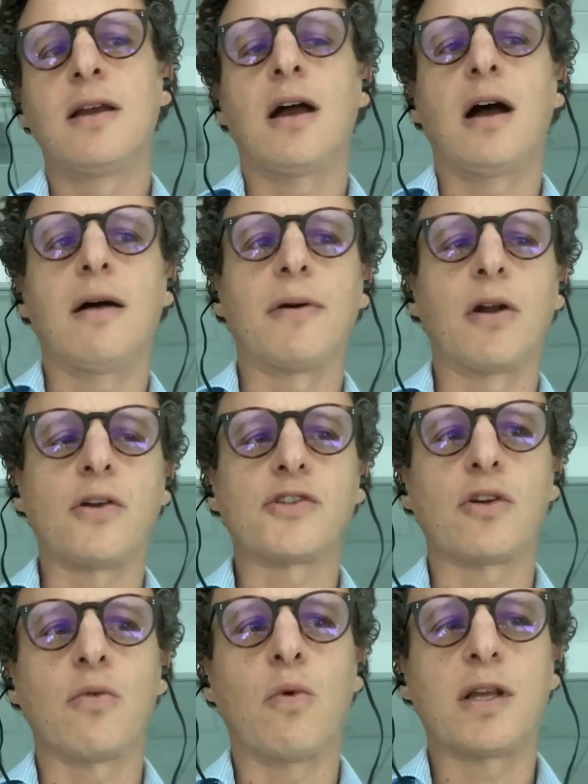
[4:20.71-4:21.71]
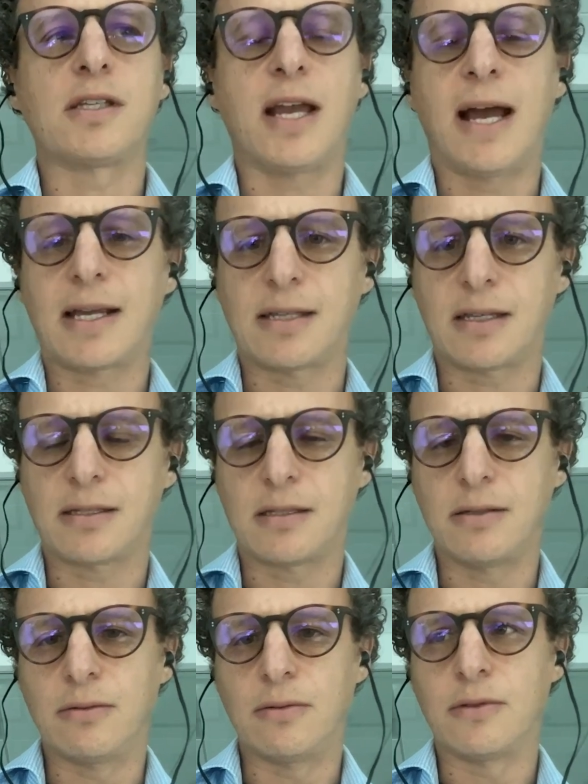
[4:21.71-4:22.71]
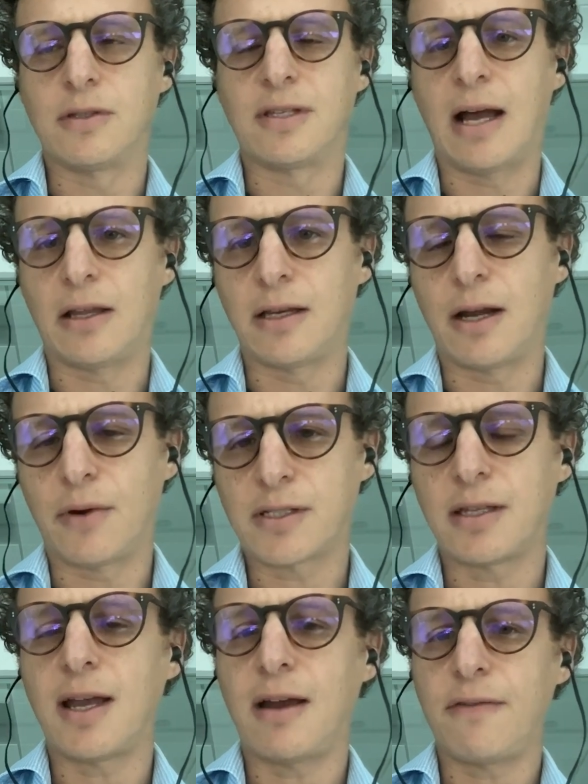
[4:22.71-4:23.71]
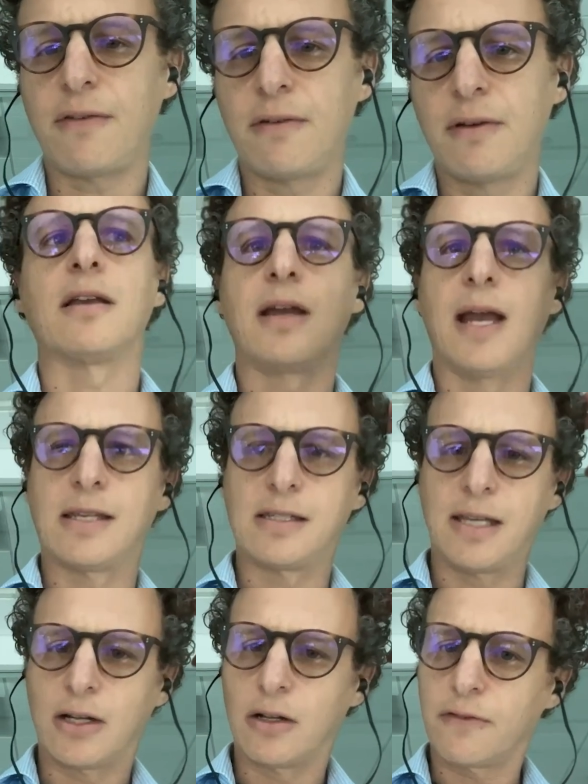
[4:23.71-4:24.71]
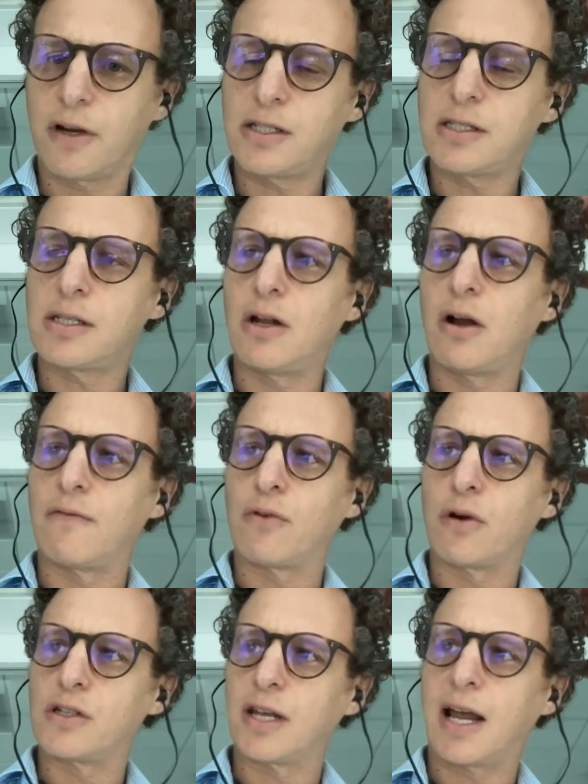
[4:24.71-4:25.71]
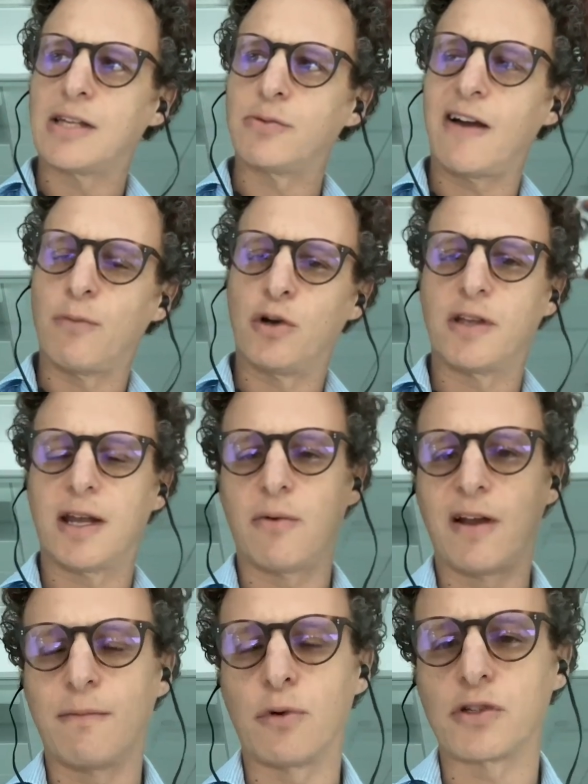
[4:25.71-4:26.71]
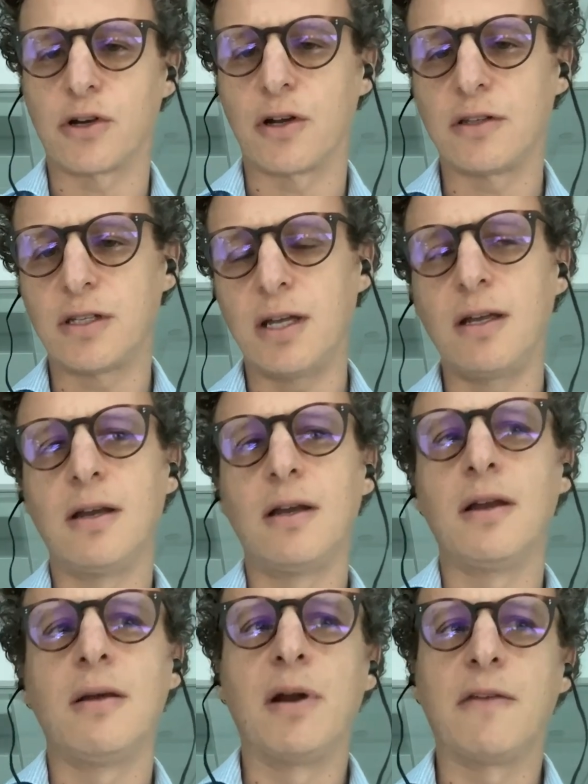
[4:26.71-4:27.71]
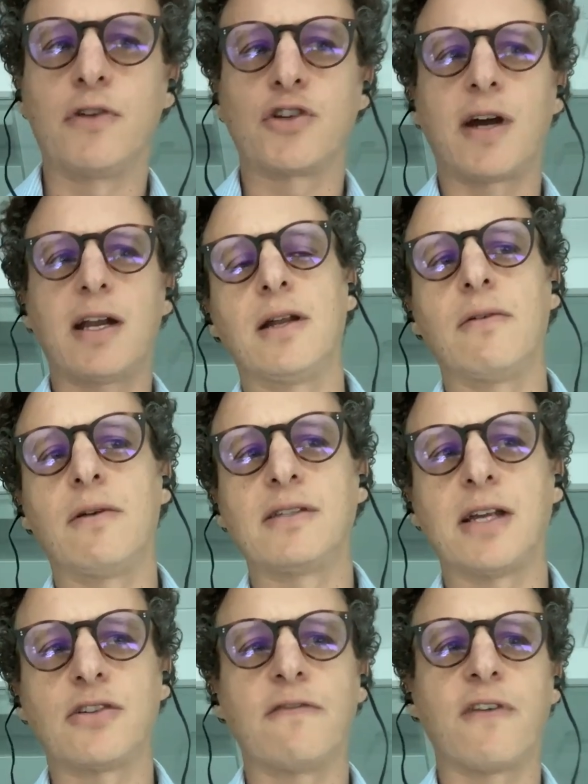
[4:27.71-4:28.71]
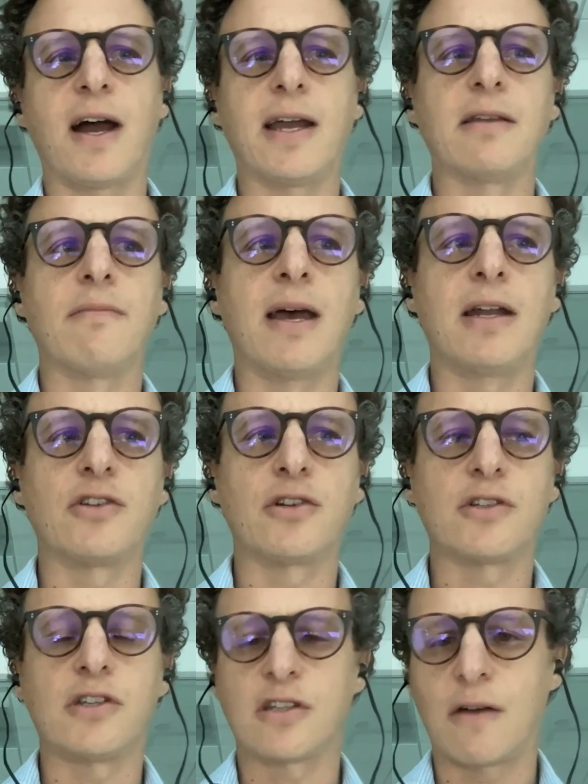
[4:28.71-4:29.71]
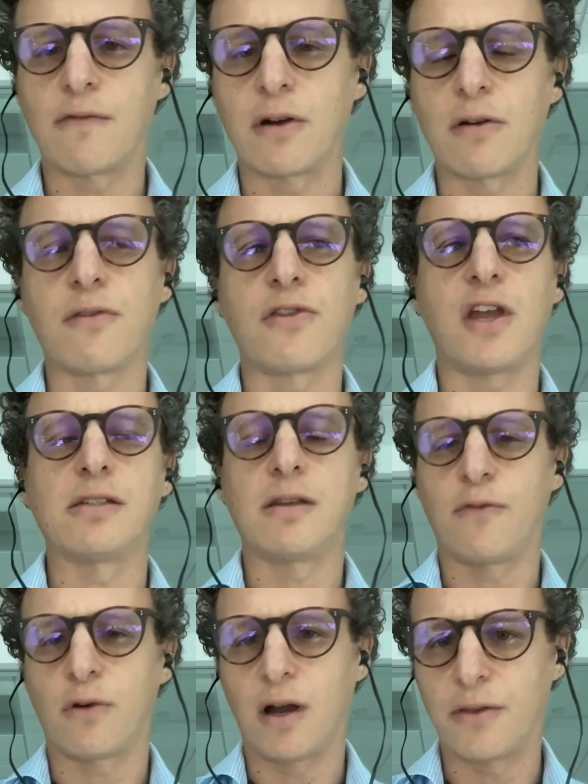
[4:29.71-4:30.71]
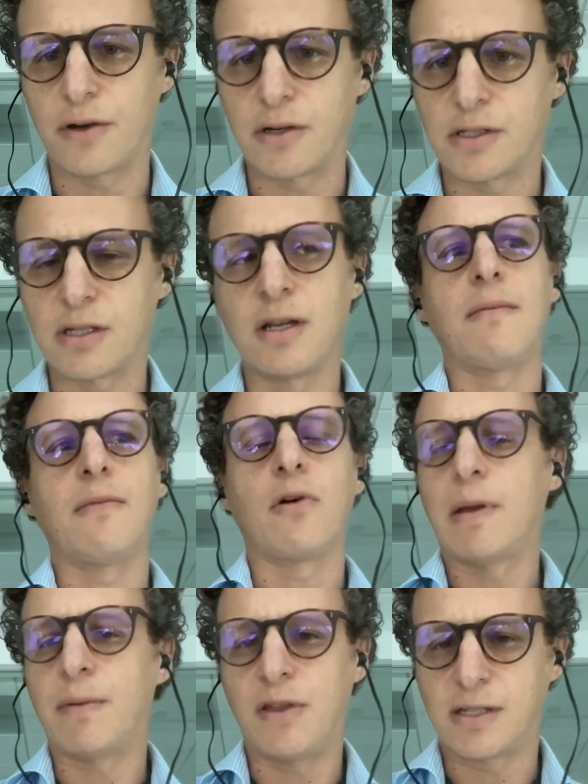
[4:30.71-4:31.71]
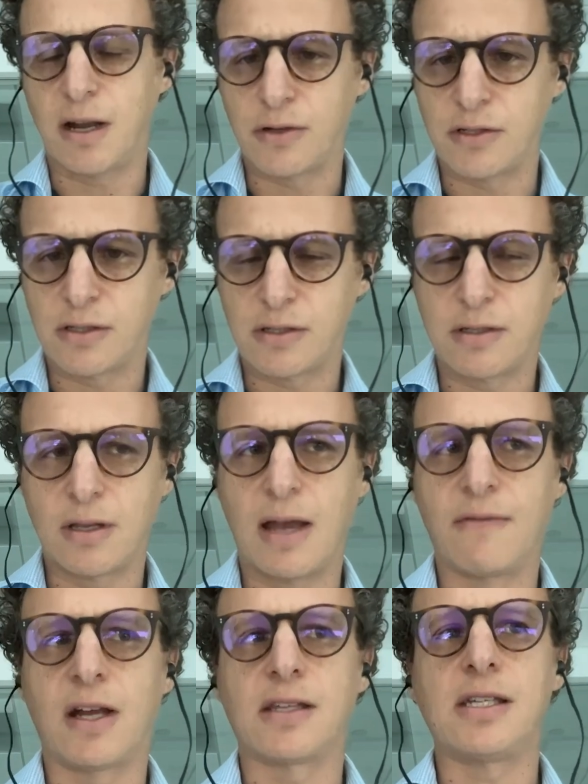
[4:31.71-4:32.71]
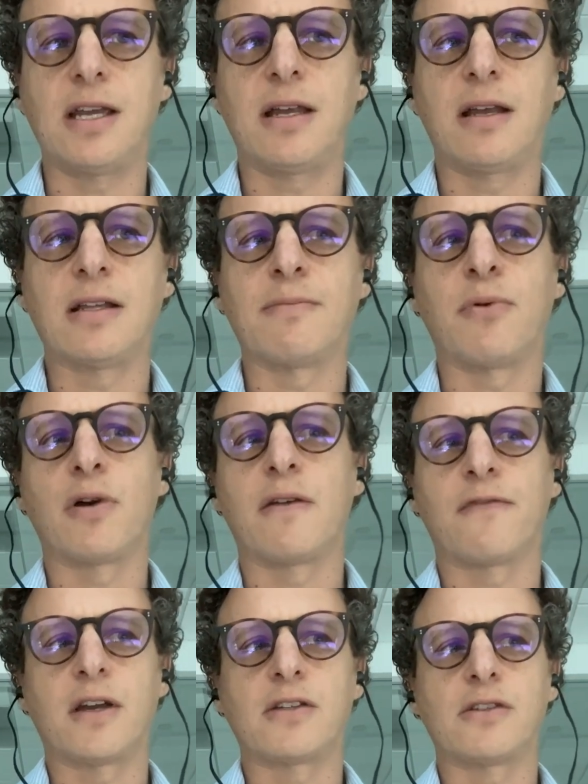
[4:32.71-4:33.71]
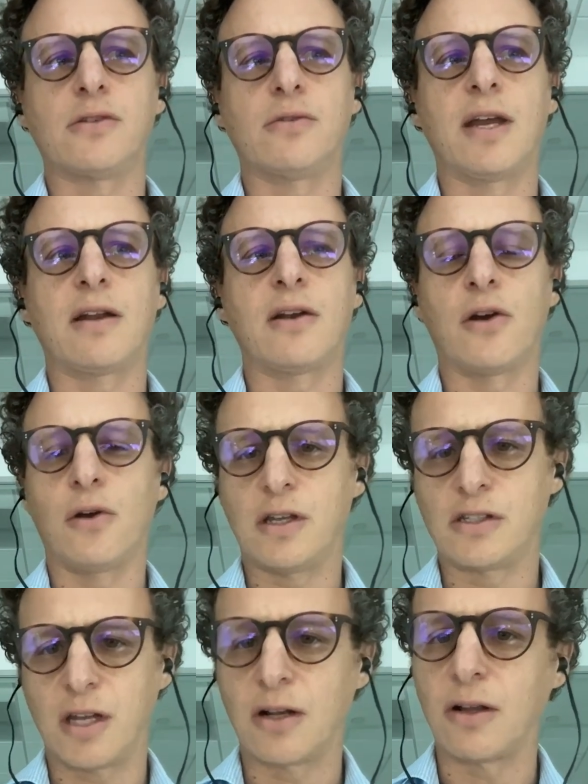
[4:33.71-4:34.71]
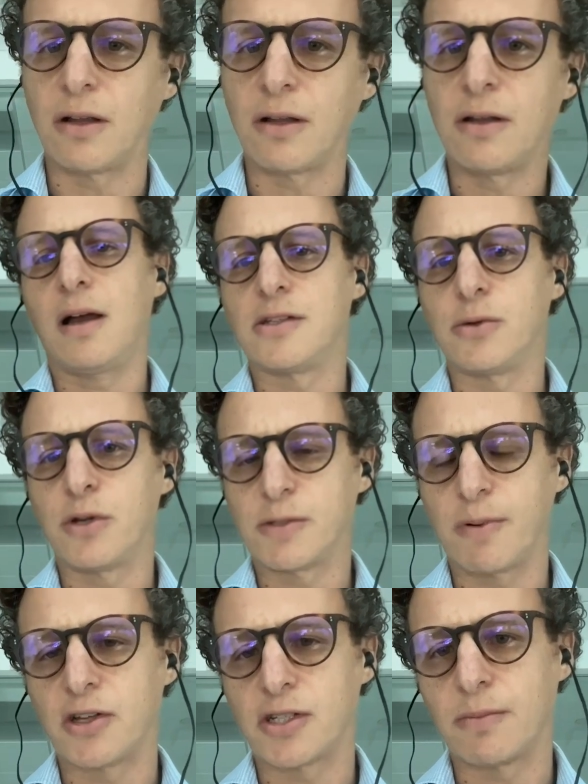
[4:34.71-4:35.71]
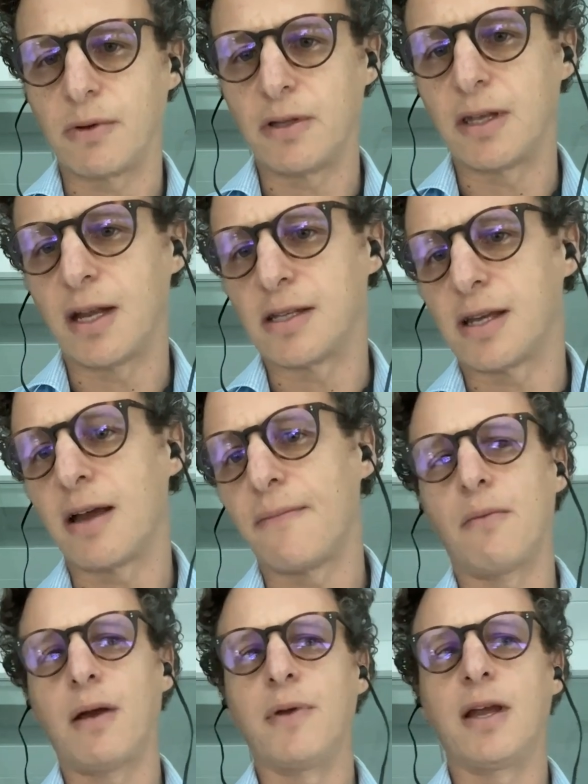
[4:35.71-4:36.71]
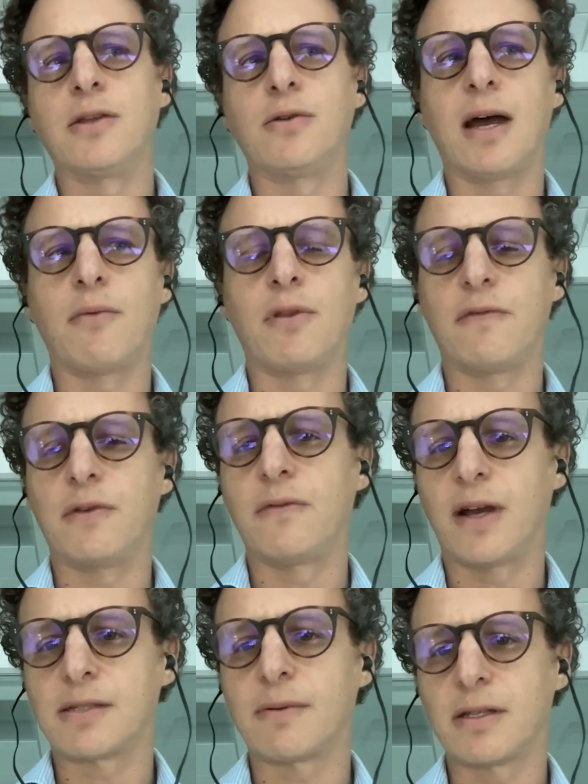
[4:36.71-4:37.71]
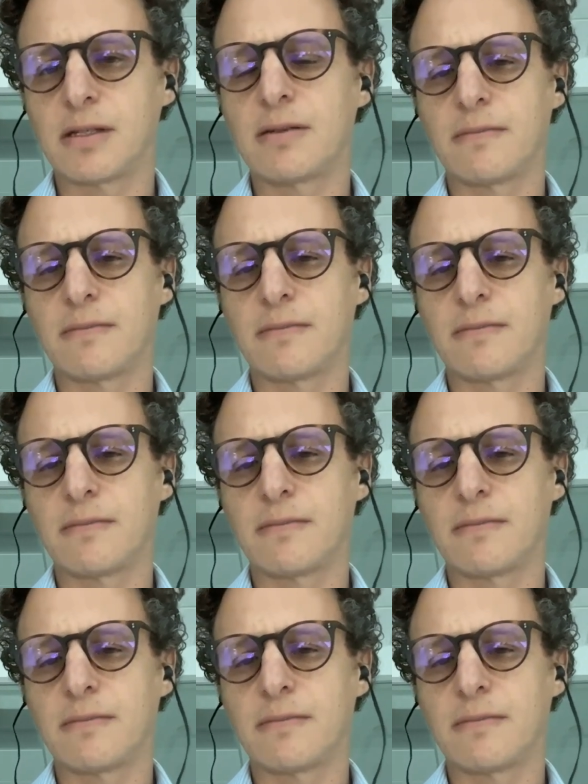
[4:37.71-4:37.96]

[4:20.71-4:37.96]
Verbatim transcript: Uh, but also, what is the access to to talent networks that they have? It's a signal for us. You know, of course, like as we have more data, we have more certainty. But if you're trying to essentially find managers, discover things before others, or maybe things that others have not seen, it's important for us to get an early signal uh, as soon as possible in the data set. And we can do that with a few investments.